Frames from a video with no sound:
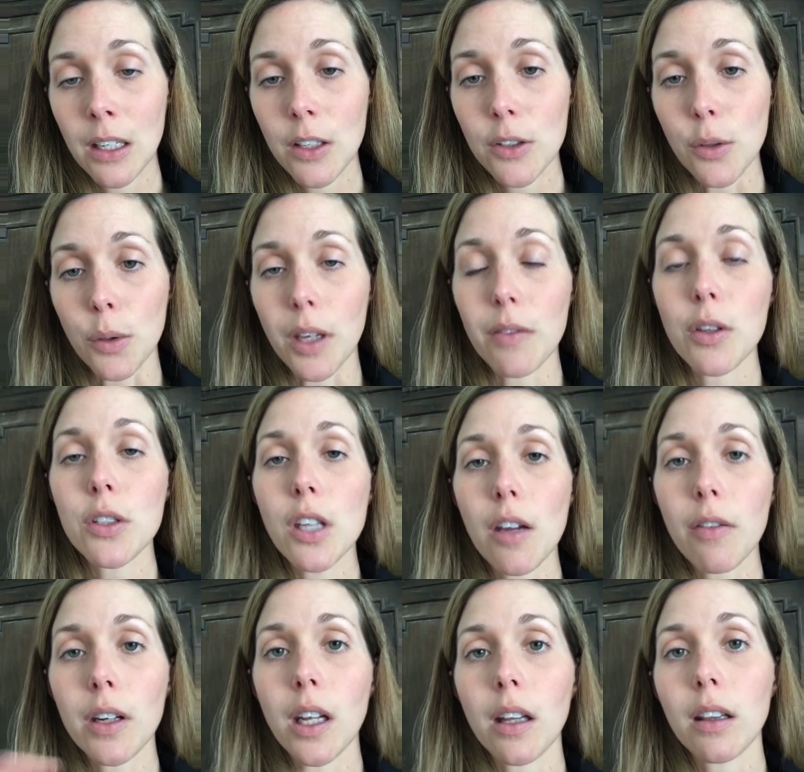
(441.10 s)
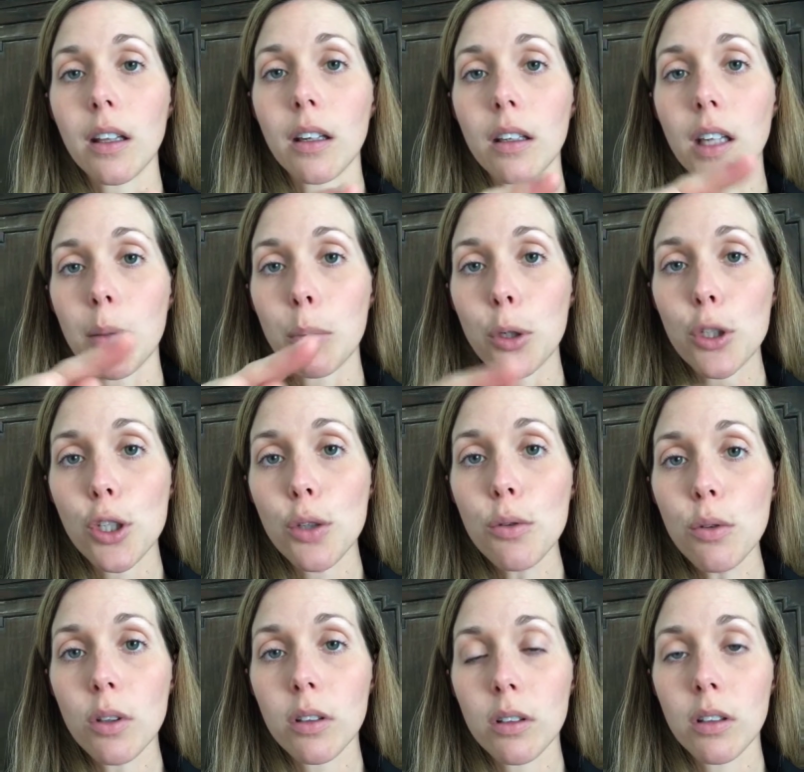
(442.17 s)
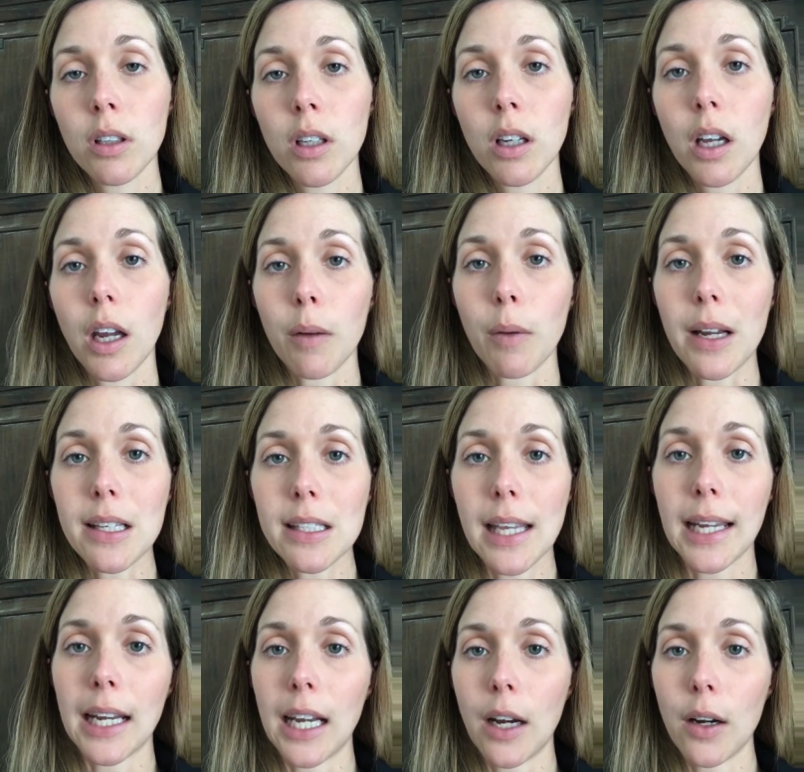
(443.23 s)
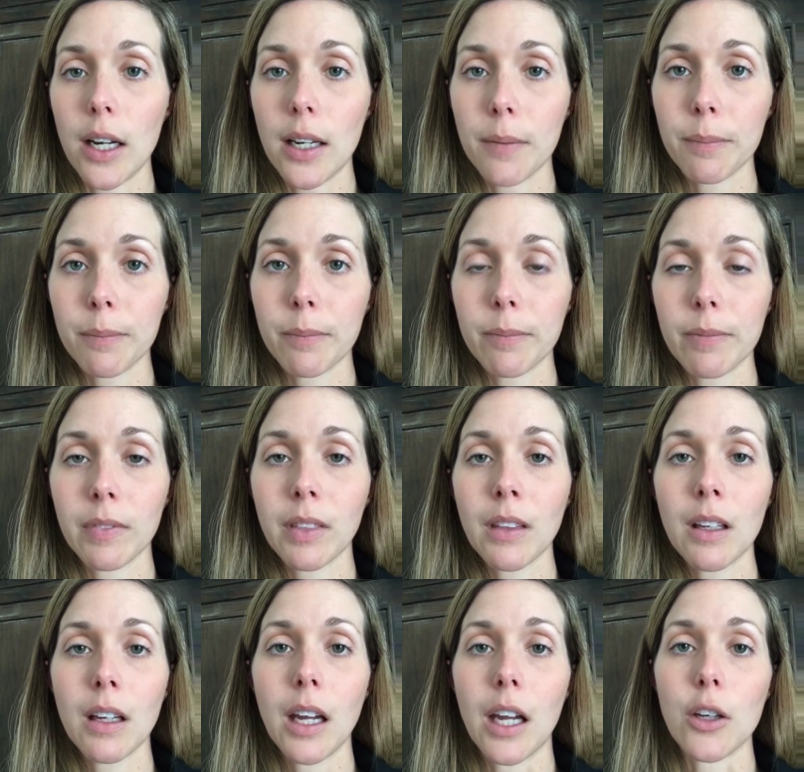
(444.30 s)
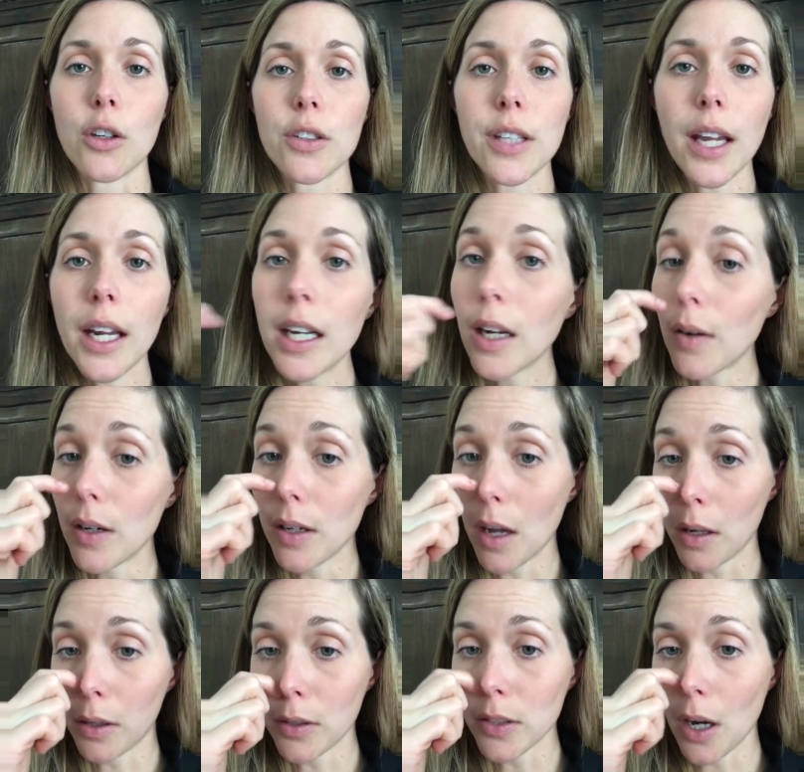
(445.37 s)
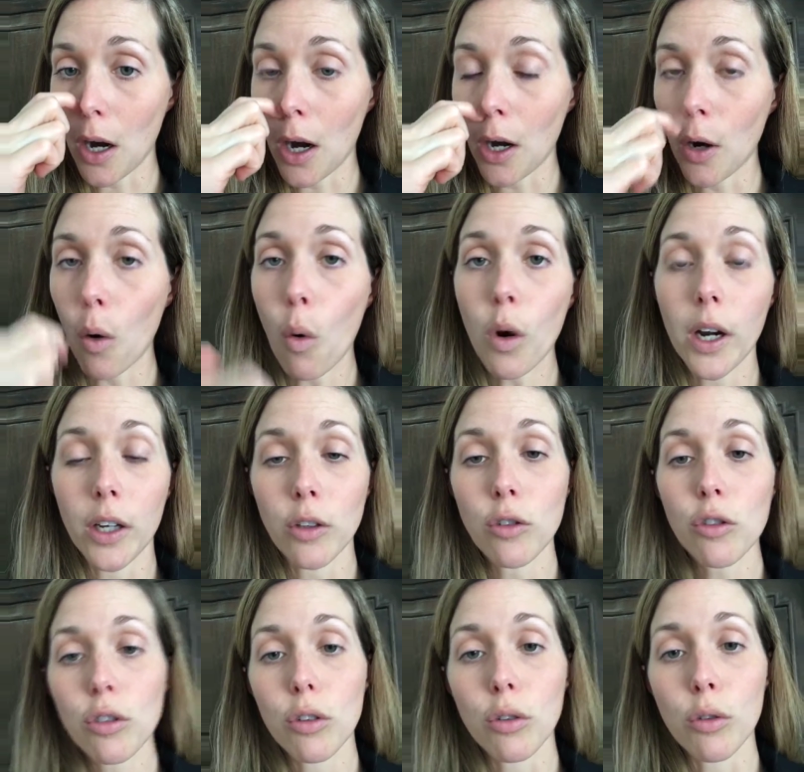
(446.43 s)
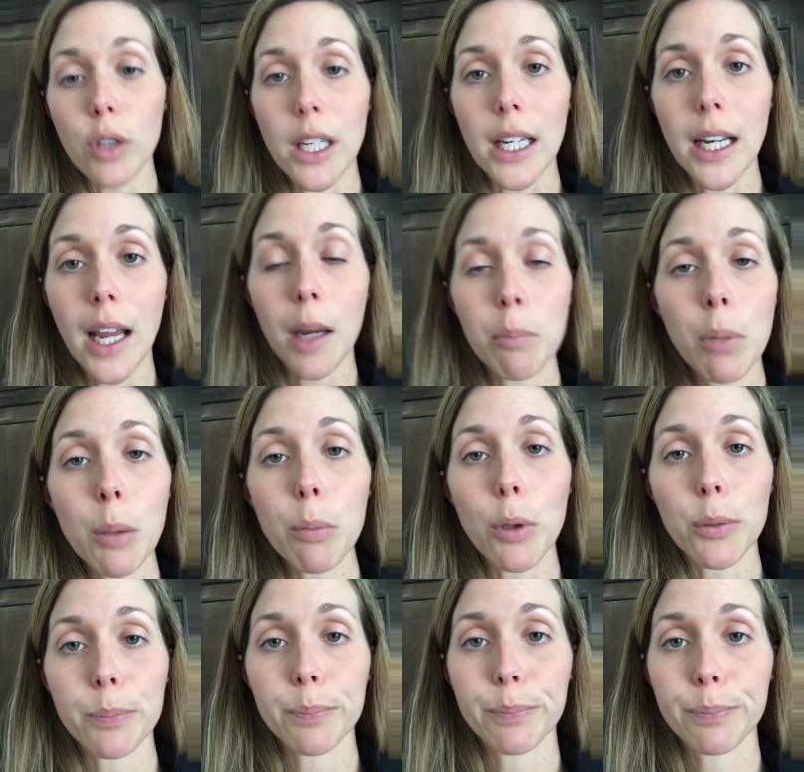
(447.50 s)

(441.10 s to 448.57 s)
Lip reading: So give yourself a little number 2 and write secondary. And your secondary colors are orange, green, and purple.